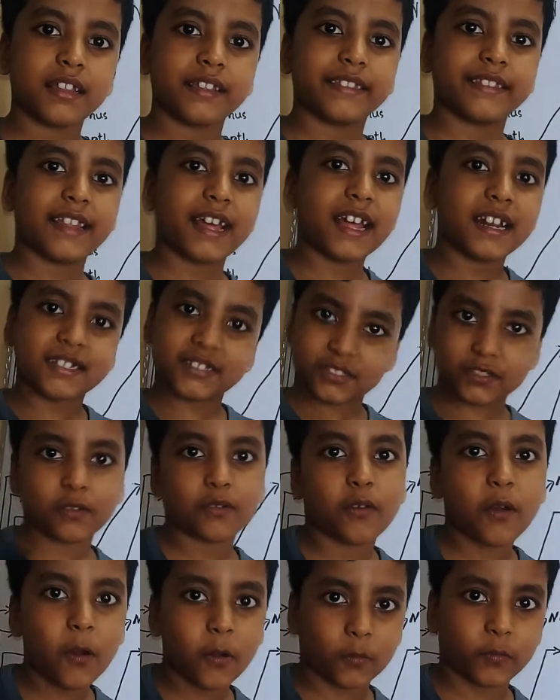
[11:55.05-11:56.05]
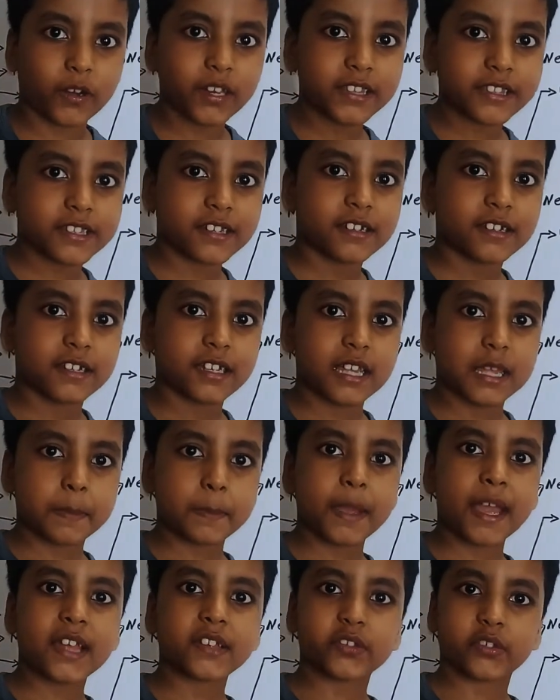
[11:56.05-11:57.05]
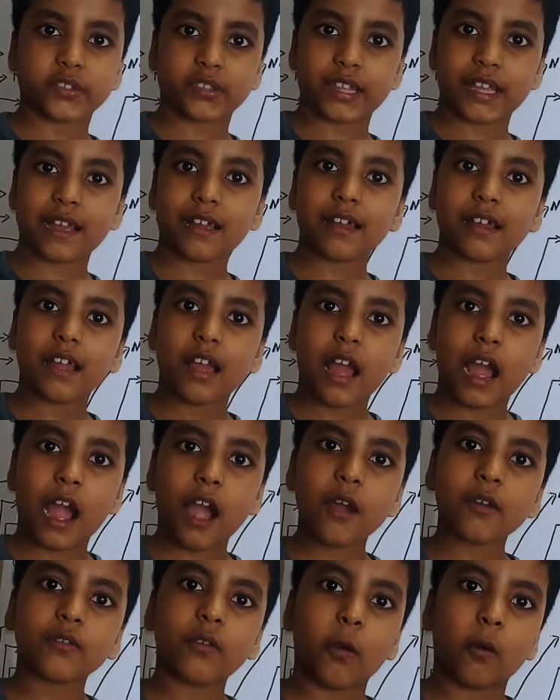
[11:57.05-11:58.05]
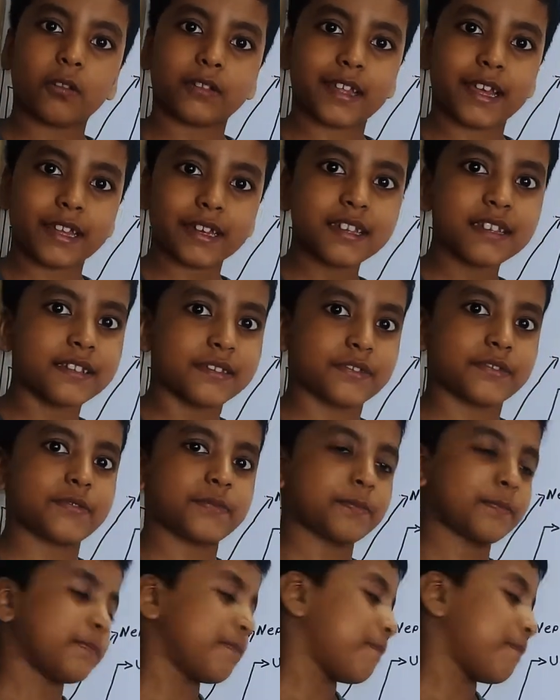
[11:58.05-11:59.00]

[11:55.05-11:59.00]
That is so cold, right? Imagine that, how cold that is.